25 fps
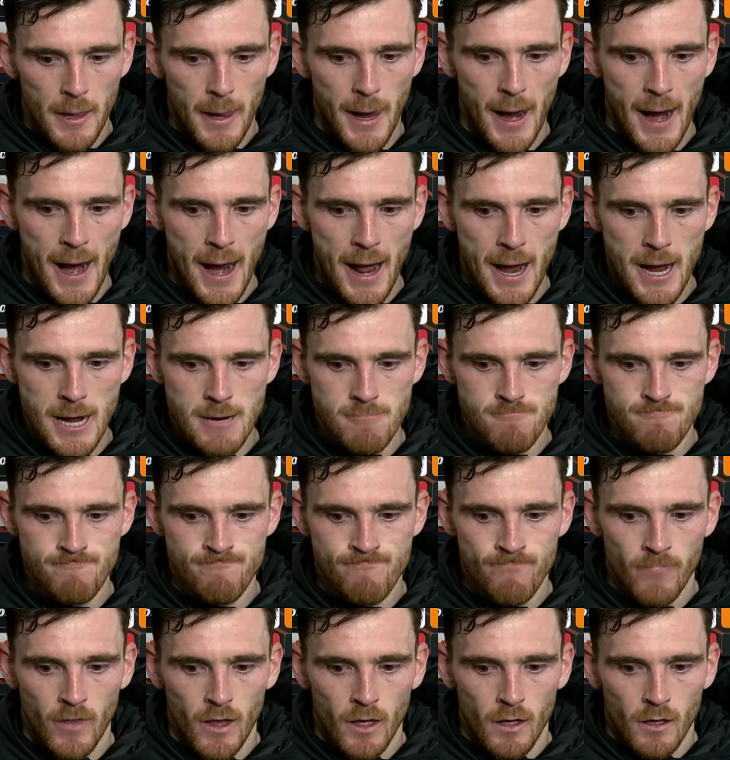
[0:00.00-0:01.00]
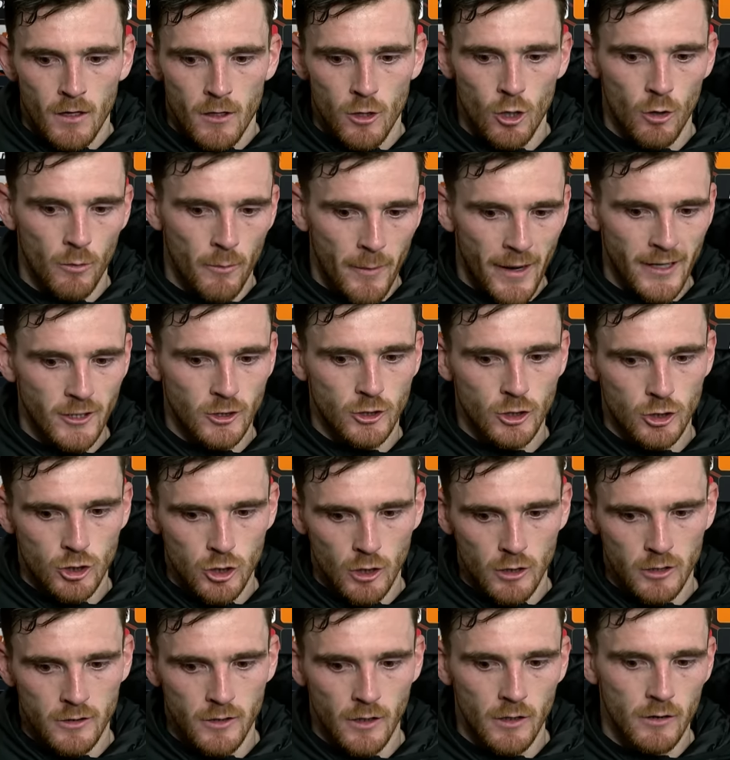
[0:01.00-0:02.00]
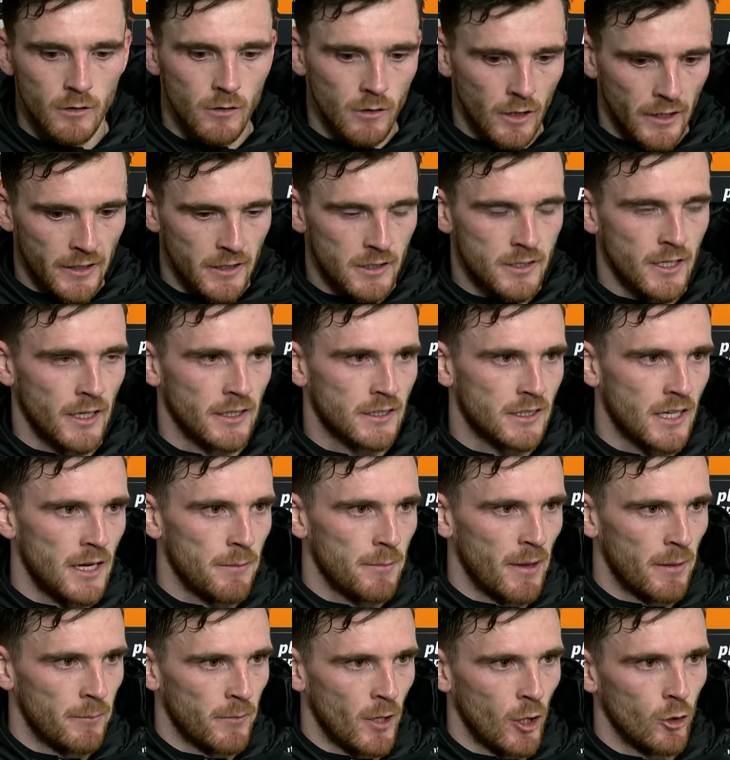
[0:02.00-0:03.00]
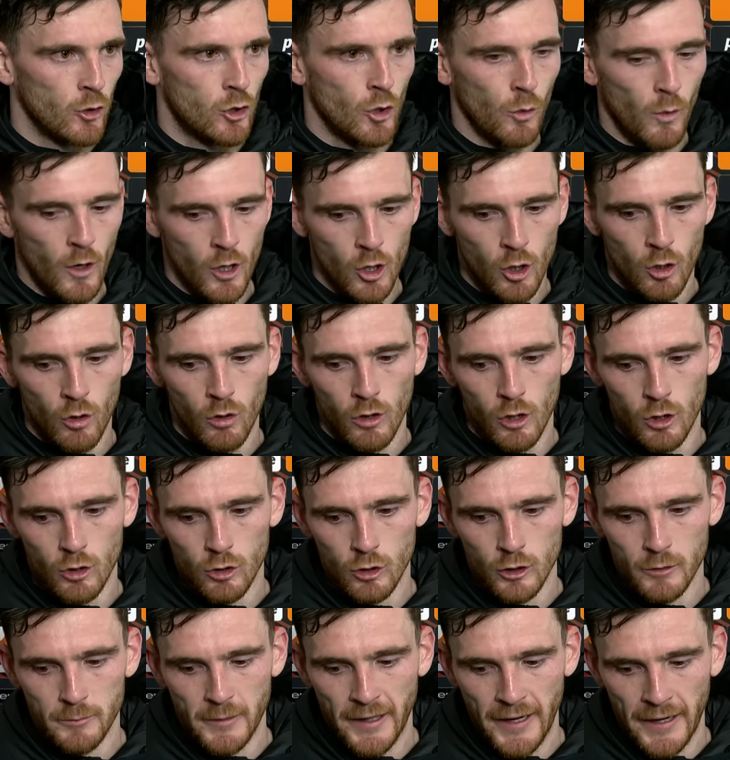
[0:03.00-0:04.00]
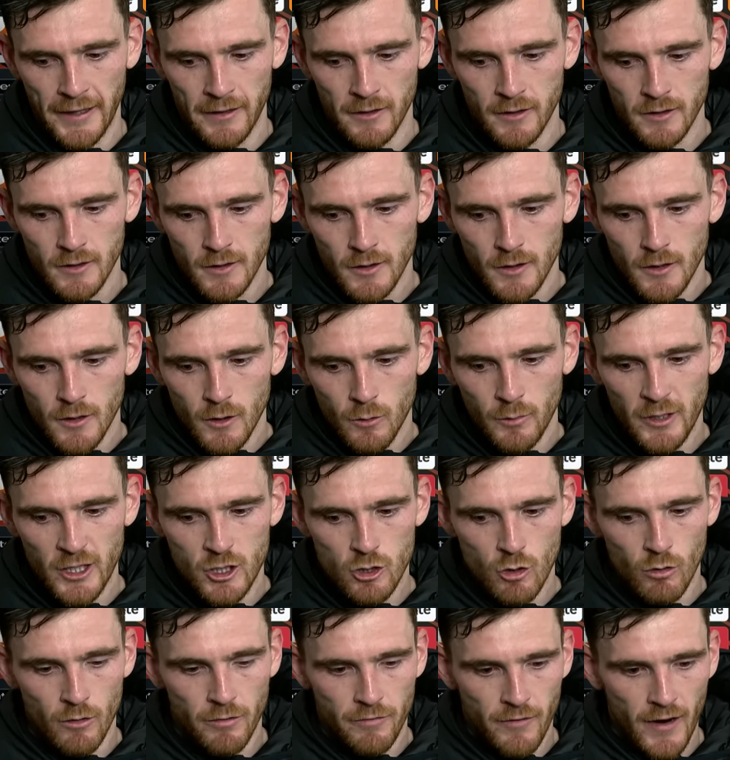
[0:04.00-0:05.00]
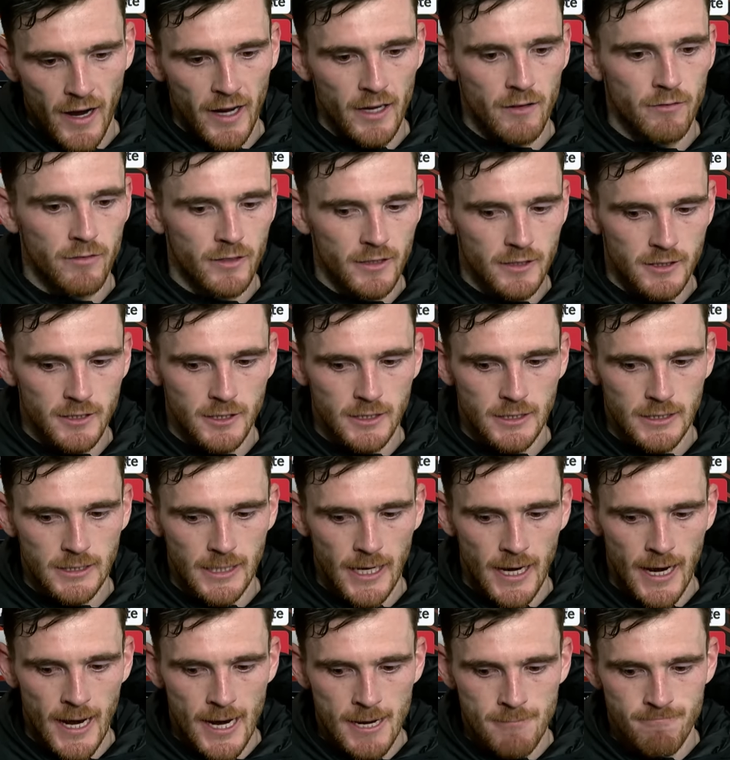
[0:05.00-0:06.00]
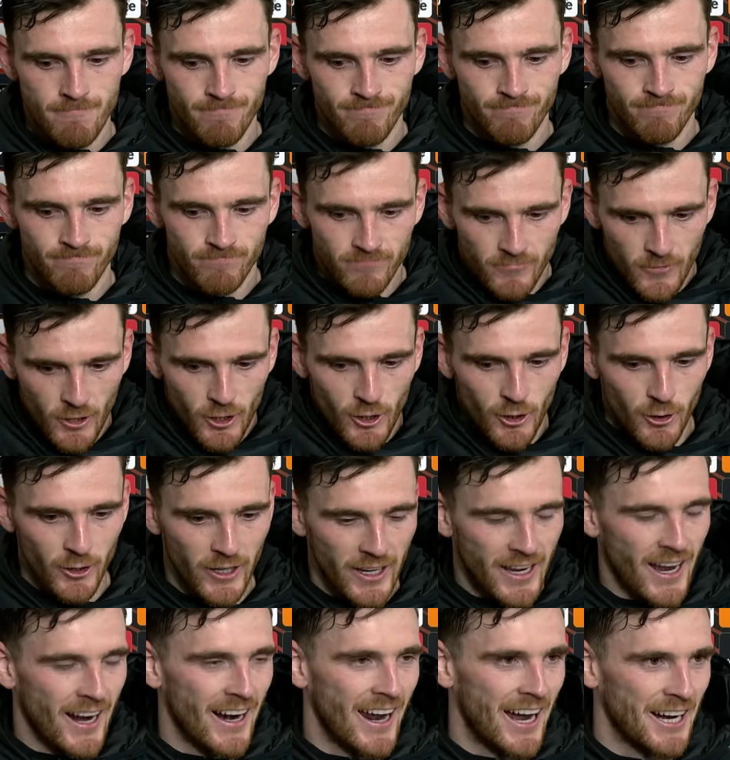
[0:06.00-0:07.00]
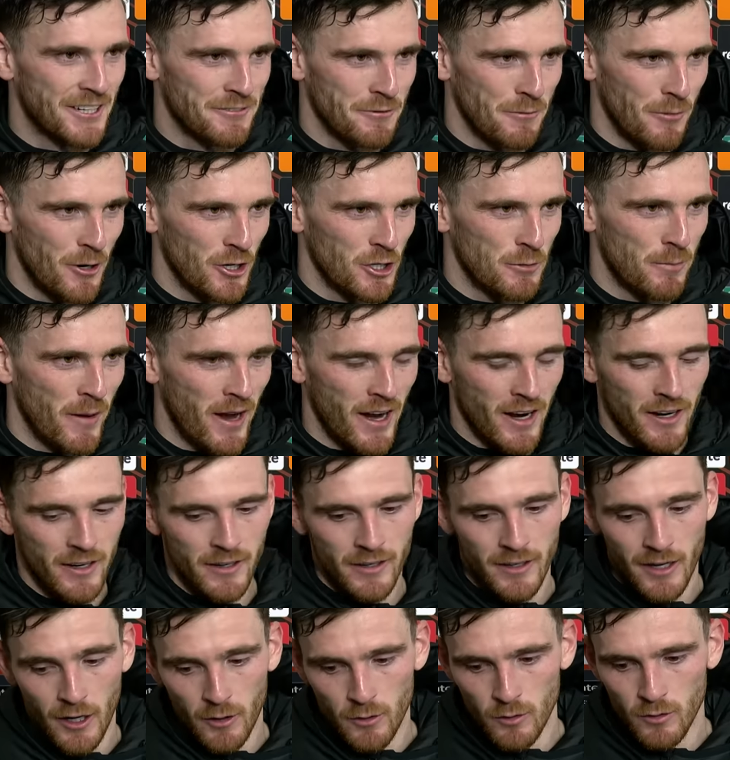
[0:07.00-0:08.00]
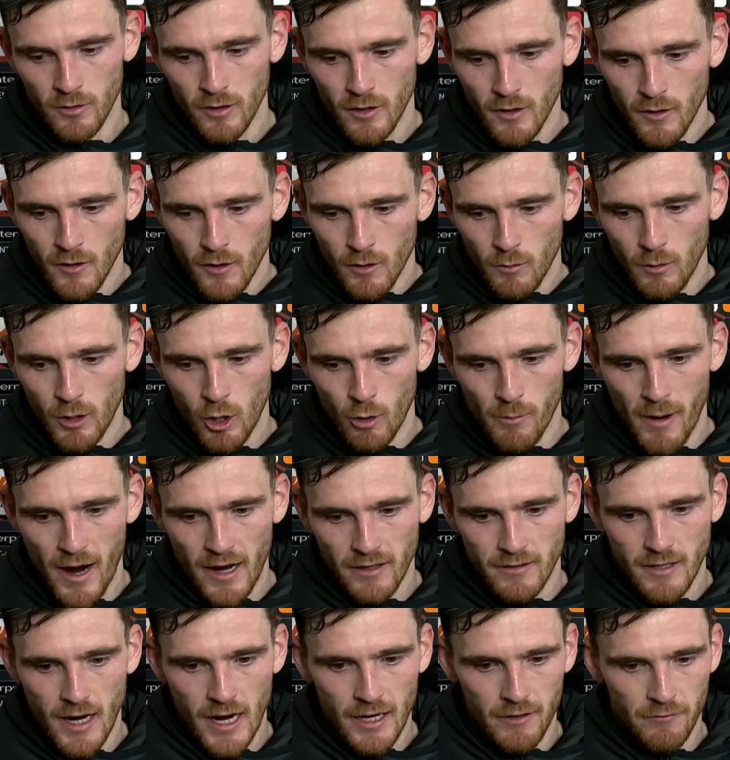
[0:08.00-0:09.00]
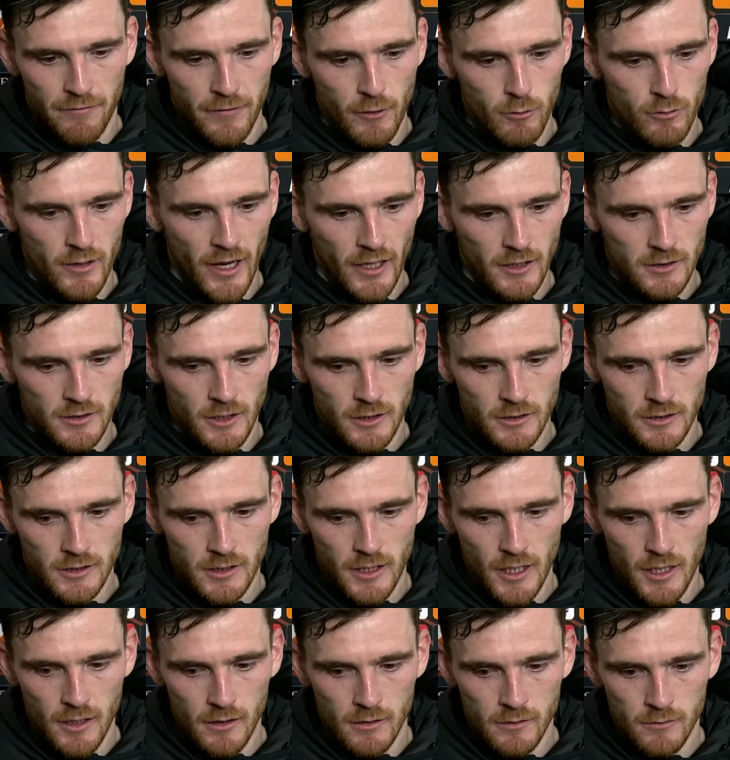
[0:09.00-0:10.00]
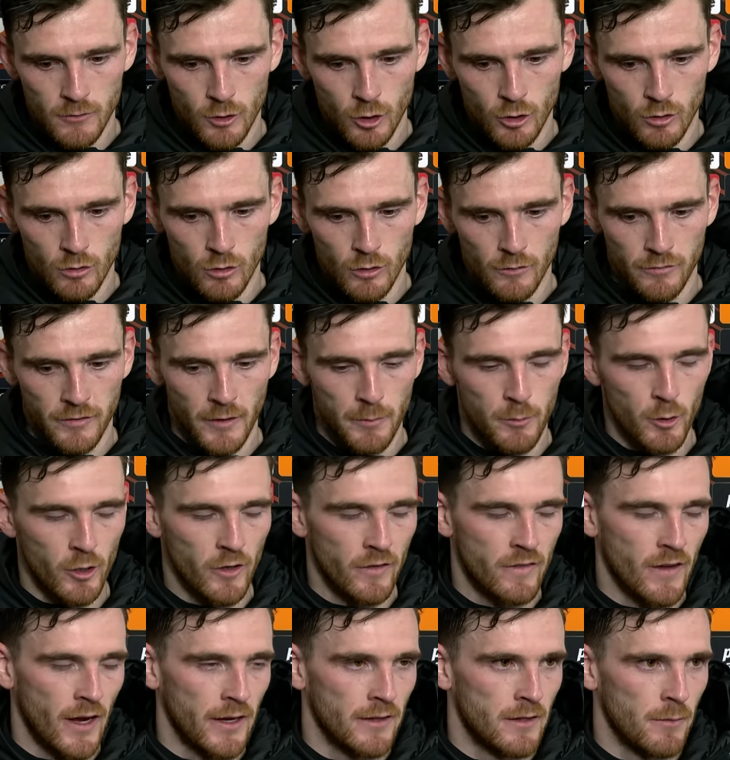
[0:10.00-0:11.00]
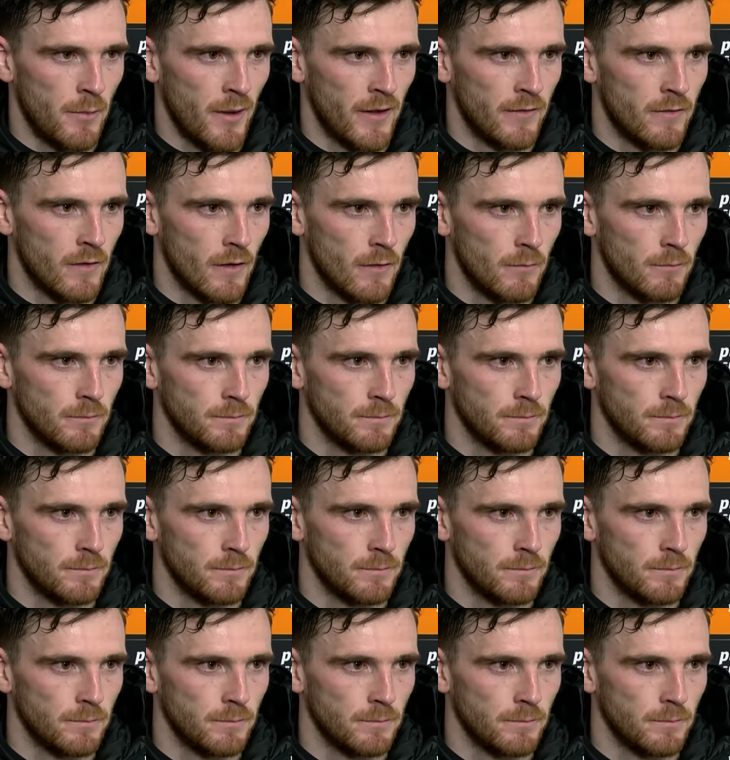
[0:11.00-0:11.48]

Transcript: Um, you know, we managed to sort it, and like you said, to keep them down to one goal at home, and then we score five. It's, um, you know, you can't ask for much better, and now we go back to Anfield next Thursday and, you know, hopefully put the tie to bed.